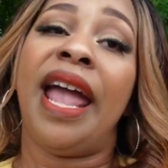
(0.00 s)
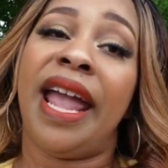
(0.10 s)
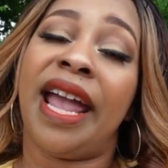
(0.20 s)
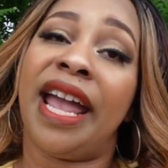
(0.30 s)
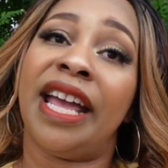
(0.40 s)

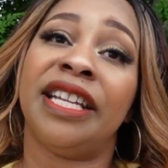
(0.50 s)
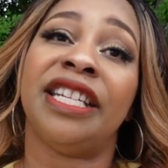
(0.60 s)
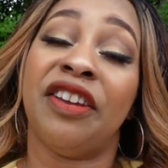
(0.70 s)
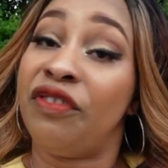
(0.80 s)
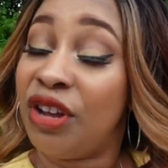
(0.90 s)
And
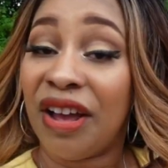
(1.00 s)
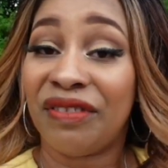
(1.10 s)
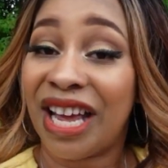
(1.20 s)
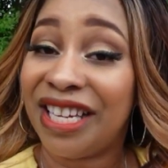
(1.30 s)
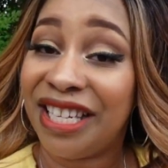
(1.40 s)
if you have
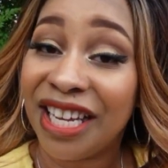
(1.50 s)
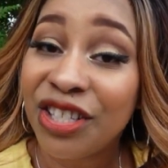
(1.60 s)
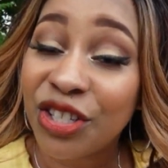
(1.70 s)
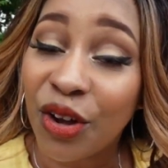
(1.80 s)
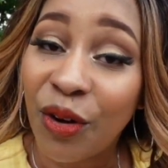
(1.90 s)
not done
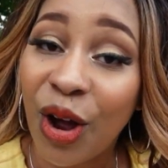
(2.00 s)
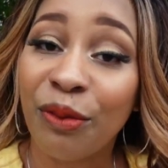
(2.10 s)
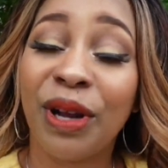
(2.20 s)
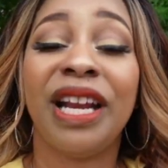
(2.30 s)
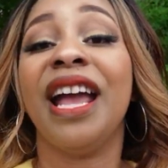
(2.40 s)
so
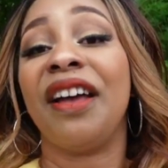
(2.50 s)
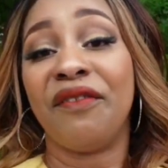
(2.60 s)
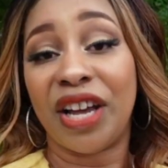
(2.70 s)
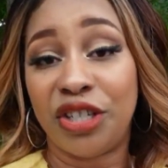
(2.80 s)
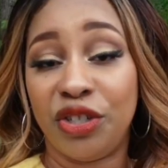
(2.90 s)
already, I
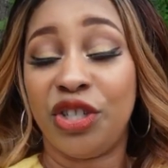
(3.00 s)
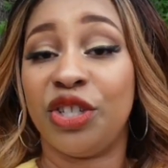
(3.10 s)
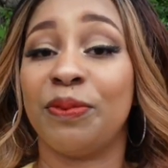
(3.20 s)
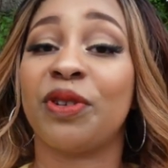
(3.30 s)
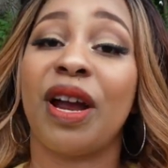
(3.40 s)
invite you to
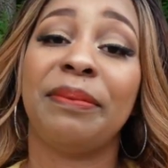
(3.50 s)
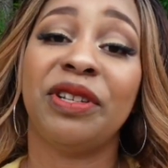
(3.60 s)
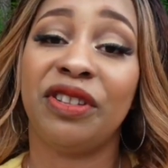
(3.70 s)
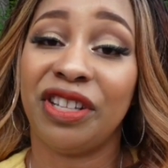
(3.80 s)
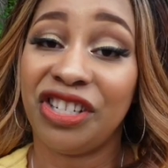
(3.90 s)
subscribe
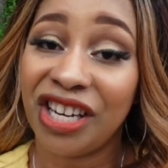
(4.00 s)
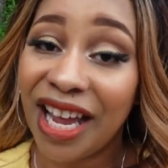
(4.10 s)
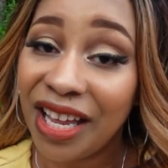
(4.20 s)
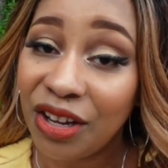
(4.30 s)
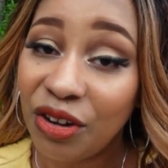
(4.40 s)
to the
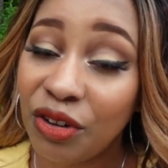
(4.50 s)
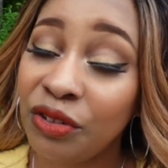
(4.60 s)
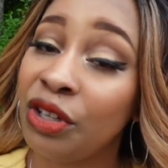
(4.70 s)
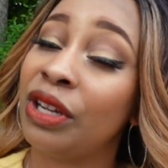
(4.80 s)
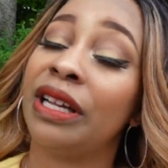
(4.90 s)

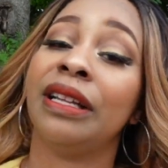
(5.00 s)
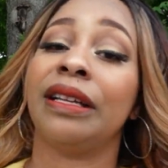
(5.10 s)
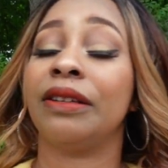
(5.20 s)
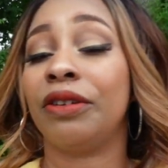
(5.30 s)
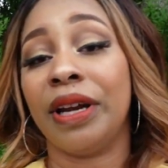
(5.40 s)
channel. You can
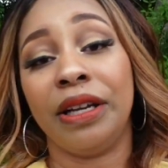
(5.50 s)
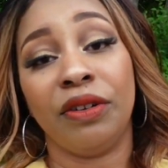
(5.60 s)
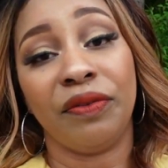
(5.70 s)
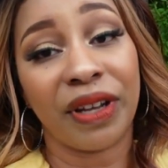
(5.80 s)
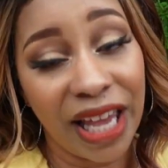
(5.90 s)
click the gray
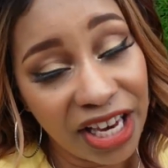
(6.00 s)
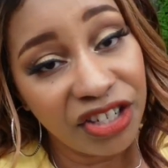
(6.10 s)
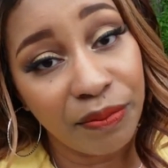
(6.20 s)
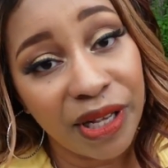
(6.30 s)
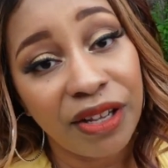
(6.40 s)

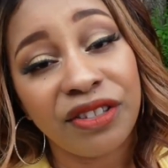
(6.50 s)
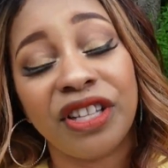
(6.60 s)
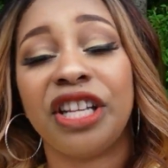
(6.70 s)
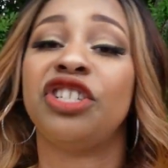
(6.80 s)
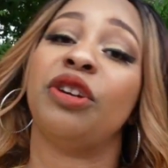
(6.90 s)
notification bell
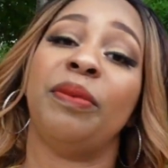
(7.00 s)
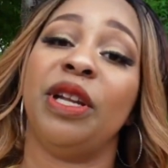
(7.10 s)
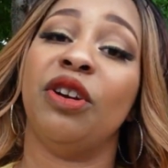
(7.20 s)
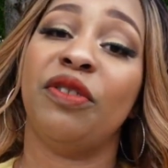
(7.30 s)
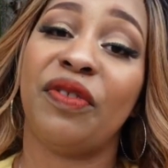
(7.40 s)
so that you can be
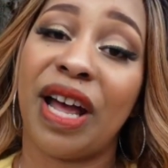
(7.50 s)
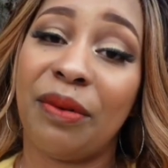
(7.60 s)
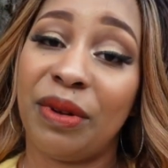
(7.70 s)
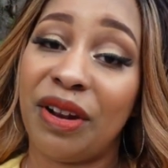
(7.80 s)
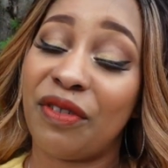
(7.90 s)

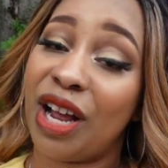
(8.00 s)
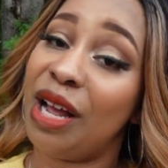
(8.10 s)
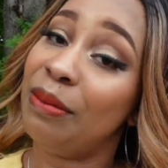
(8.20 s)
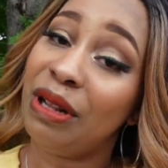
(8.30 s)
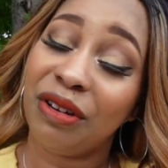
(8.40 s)
notified whenever I
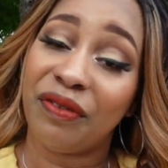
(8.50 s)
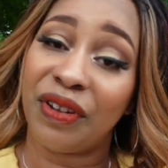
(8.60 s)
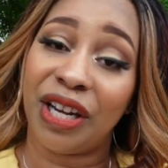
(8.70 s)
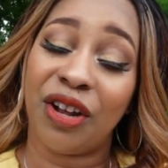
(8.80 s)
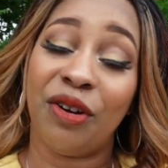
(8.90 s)
upload a
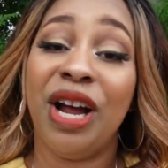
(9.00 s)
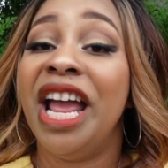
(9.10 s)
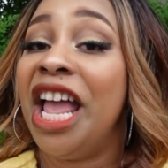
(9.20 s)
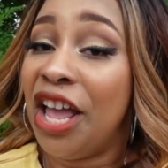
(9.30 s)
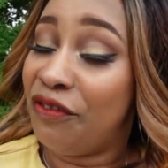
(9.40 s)
video.
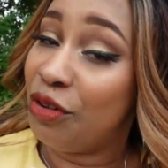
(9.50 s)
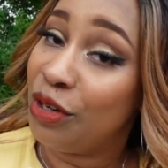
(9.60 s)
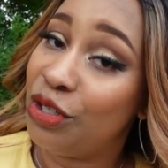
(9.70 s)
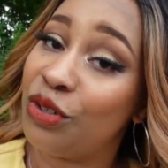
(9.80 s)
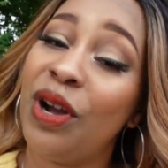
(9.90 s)
If you
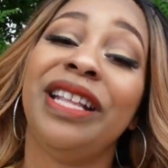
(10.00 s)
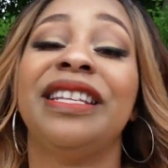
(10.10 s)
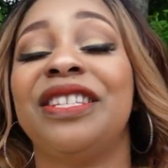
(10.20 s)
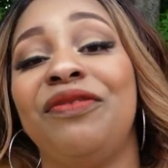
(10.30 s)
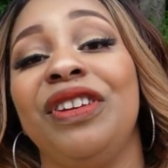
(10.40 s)
enjoyed
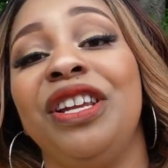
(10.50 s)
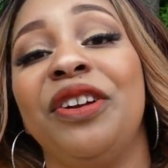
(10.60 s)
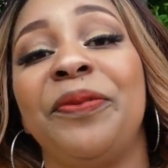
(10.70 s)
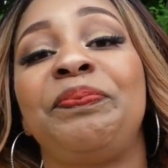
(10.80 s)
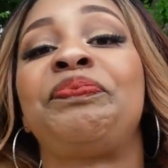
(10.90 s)
this
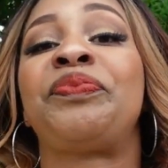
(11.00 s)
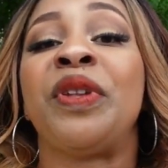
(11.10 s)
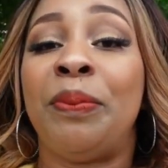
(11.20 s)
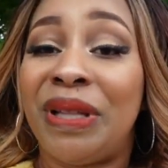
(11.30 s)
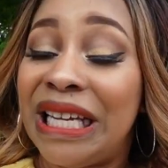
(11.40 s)
video,
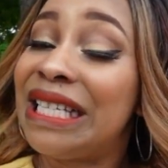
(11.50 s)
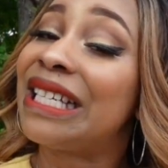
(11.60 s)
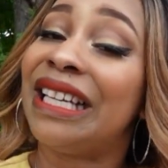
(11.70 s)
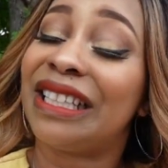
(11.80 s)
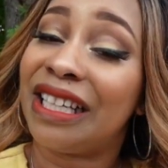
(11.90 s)
please
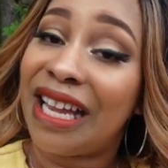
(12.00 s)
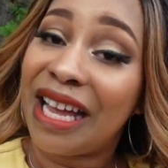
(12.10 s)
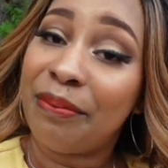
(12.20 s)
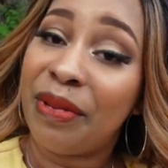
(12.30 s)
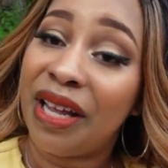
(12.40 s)
click the
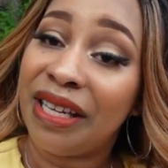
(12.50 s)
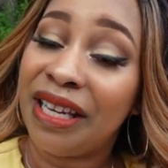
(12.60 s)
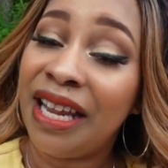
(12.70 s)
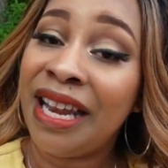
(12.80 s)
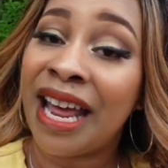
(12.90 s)
like
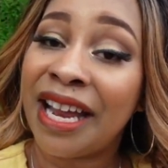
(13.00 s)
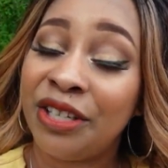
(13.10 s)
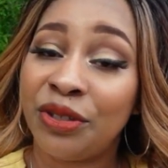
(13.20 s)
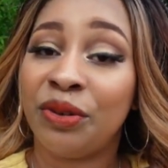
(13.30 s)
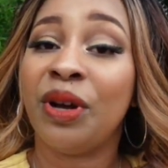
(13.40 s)
button, and I
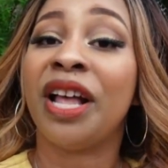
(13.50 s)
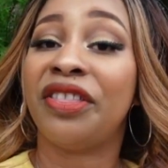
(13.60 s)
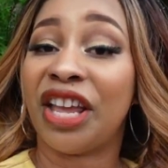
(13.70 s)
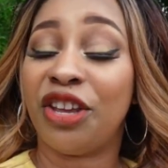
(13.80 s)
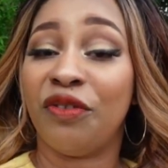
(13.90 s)
do
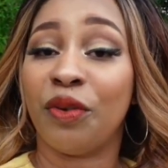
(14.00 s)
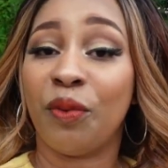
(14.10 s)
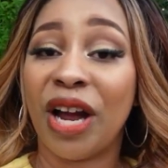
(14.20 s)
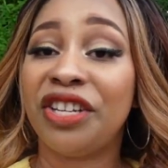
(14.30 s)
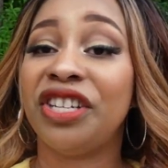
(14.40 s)
thank you for
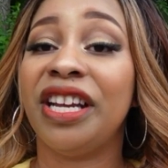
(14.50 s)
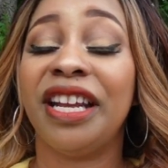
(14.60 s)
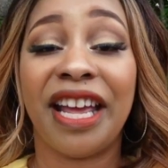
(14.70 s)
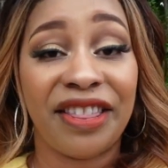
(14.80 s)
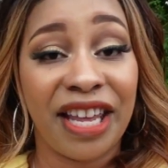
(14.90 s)
watching,
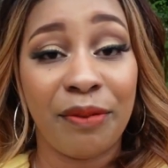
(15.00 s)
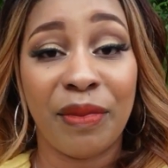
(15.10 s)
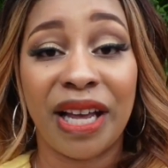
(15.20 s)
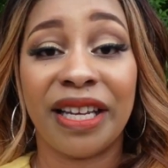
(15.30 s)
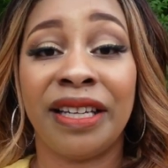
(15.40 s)
and I thank
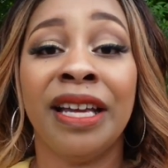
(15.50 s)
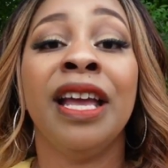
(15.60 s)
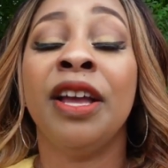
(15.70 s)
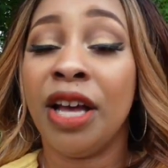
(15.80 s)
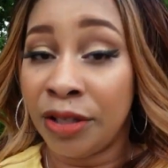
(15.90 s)
my
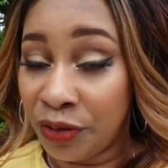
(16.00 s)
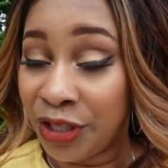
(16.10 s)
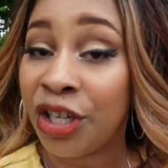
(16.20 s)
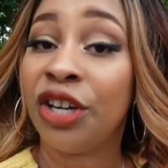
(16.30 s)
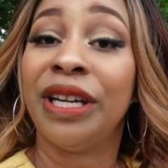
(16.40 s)

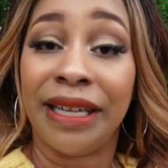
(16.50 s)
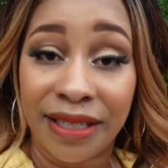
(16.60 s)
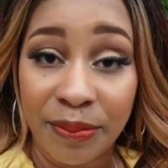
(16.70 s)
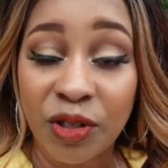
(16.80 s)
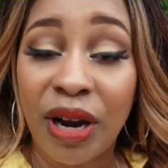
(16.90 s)
returning
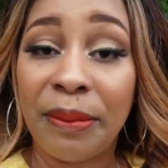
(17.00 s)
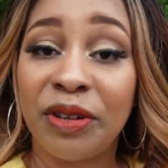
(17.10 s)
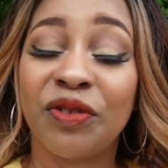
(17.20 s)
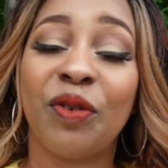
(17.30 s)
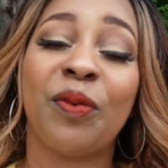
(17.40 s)

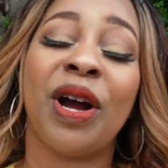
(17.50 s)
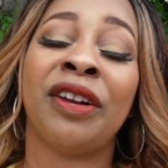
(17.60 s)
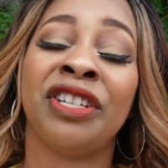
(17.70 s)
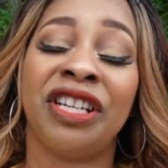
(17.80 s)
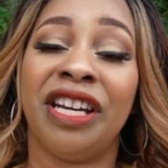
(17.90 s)
subscribers for
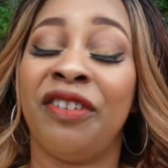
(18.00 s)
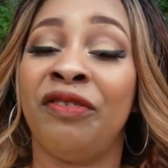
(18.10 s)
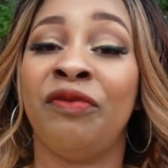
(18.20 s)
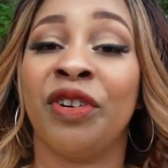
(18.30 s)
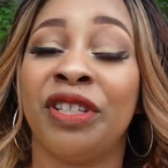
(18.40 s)
watching
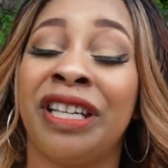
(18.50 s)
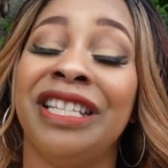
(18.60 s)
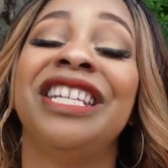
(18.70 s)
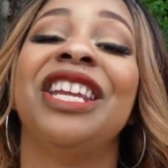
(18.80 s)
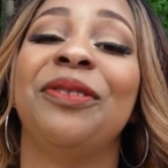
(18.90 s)
and for
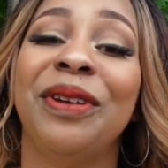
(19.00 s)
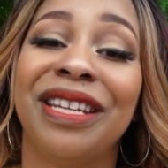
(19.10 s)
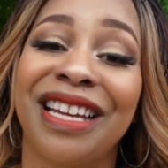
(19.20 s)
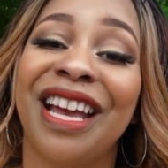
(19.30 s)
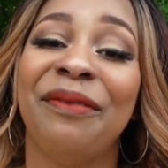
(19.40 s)

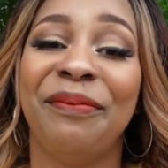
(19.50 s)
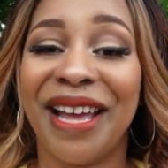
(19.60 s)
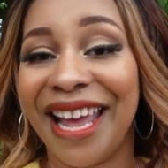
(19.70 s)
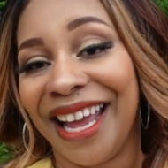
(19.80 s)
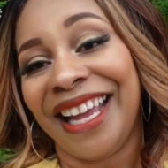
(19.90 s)
continuing to come
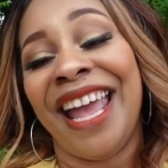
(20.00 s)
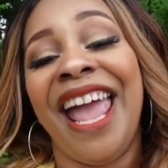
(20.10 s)
back.